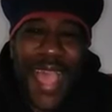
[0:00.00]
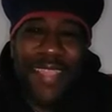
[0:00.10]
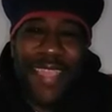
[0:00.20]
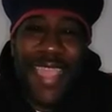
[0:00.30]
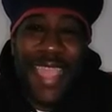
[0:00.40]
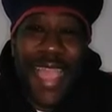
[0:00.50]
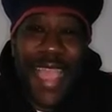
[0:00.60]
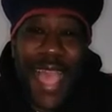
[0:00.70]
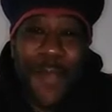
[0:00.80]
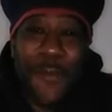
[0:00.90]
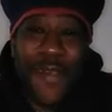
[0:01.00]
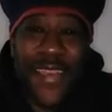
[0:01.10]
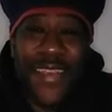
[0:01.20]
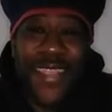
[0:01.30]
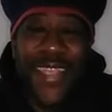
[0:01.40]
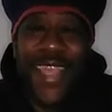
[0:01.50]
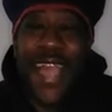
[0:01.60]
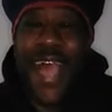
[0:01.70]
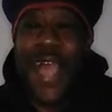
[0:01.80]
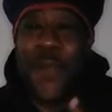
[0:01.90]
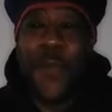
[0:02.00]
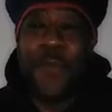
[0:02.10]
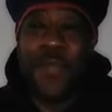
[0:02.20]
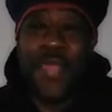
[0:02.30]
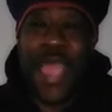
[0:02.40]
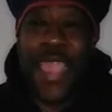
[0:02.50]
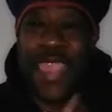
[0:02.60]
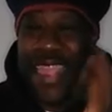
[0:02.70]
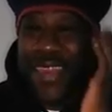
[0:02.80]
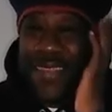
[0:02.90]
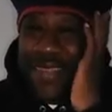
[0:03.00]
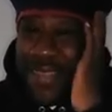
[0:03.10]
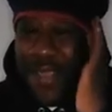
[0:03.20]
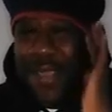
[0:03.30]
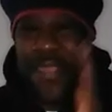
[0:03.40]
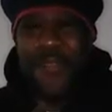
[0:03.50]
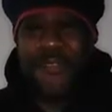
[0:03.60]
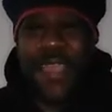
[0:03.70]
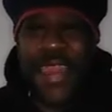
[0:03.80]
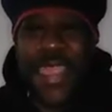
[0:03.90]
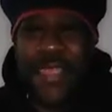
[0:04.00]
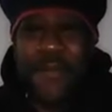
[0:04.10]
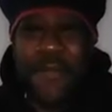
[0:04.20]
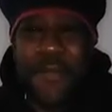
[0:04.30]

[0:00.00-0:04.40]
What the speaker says: I think I got one. I hope you like it. Are you ready?